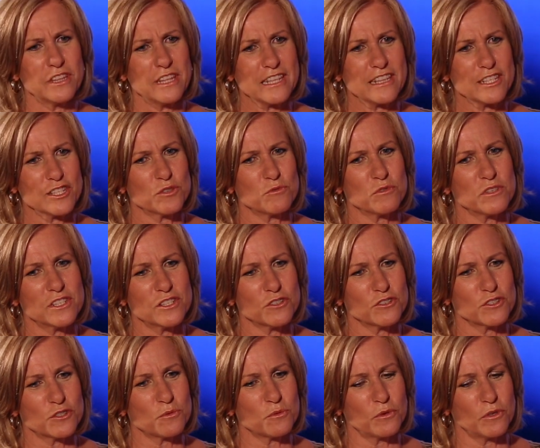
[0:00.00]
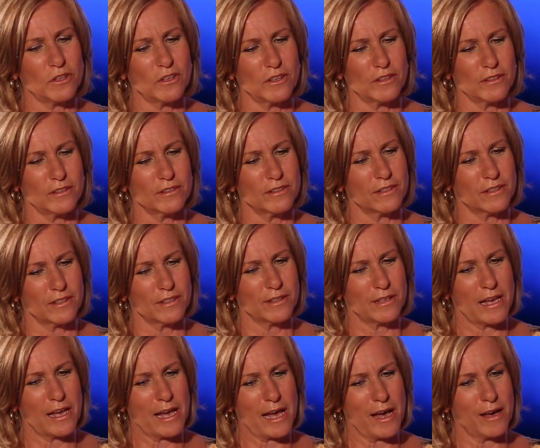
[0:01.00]
you think this research will
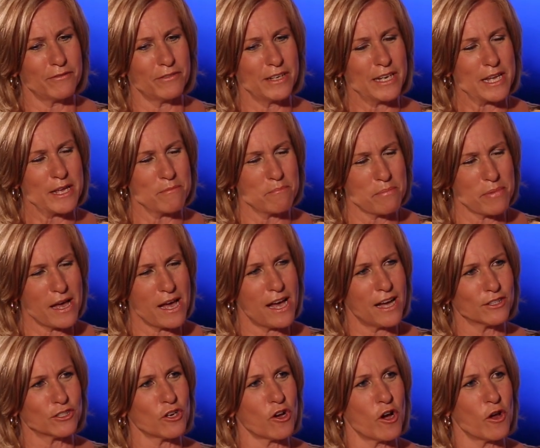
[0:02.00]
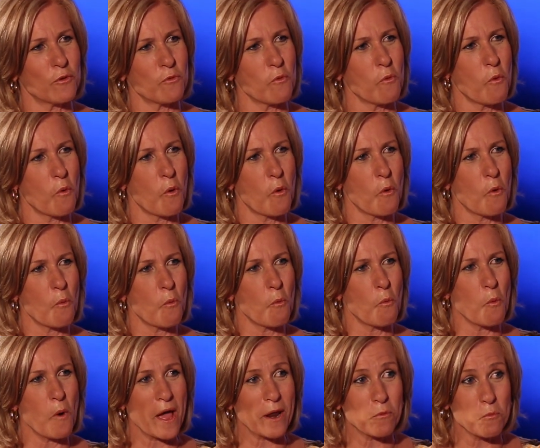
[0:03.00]
have an impact on
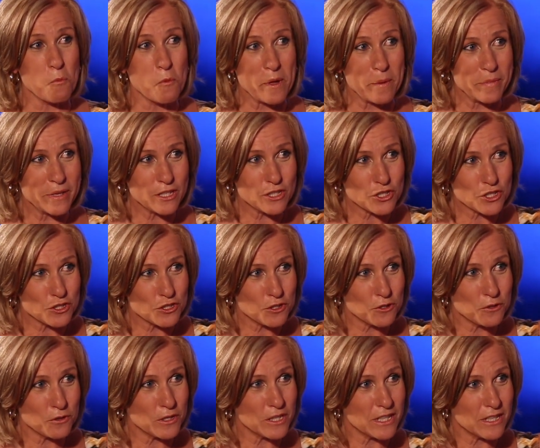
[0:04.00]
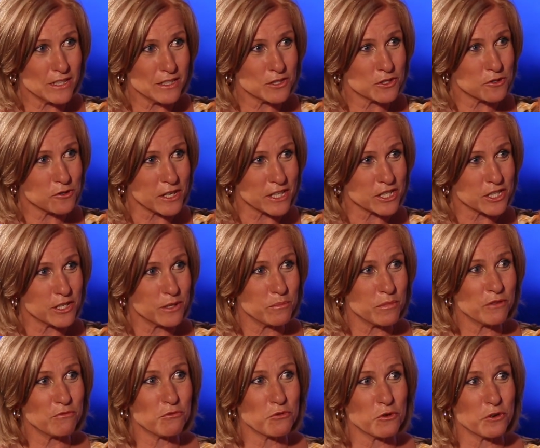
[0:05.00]
when women should do the stretching
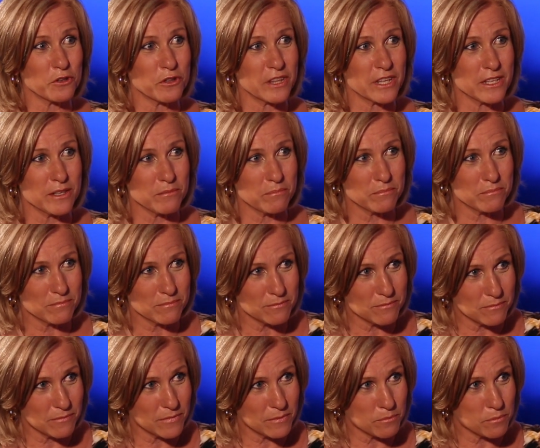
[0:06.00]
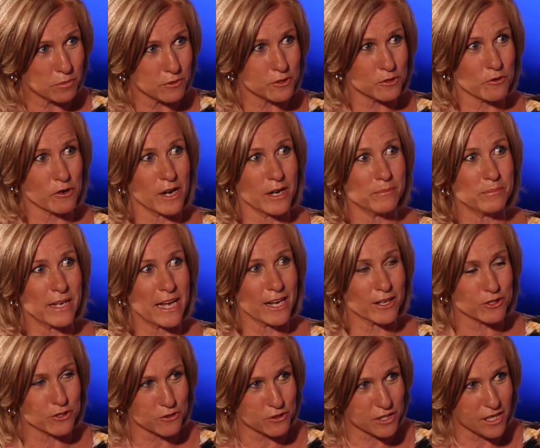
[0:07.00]
before the prescribed
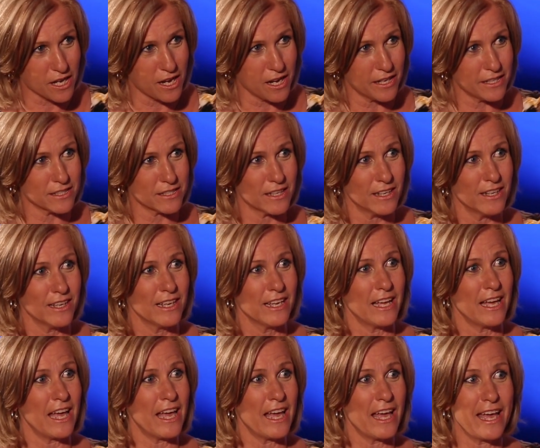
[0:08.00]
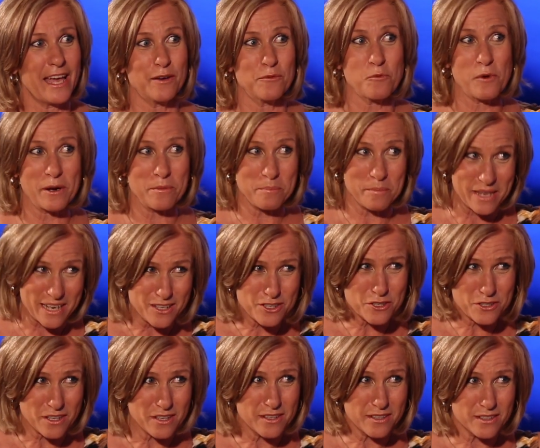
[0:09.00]
exercise and when men
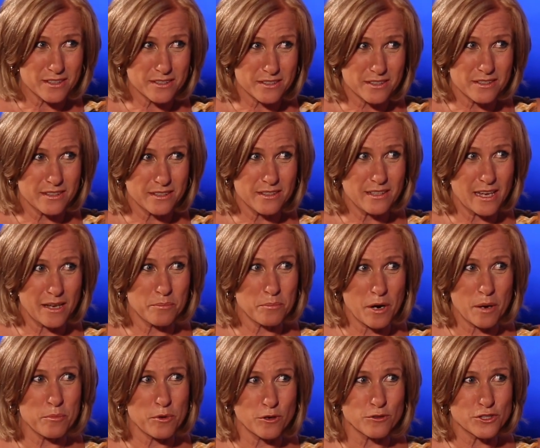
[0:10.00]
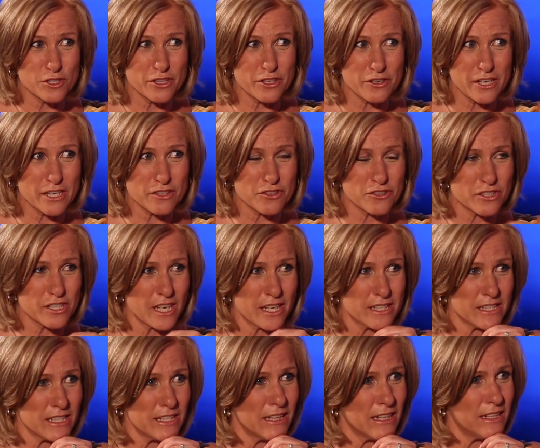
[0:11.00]
do, uh, approach their
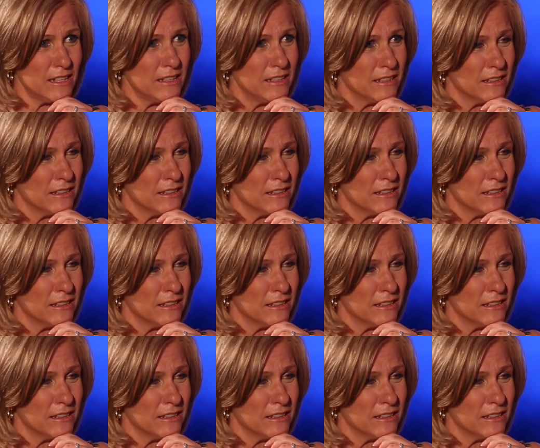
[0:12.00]
exercising then?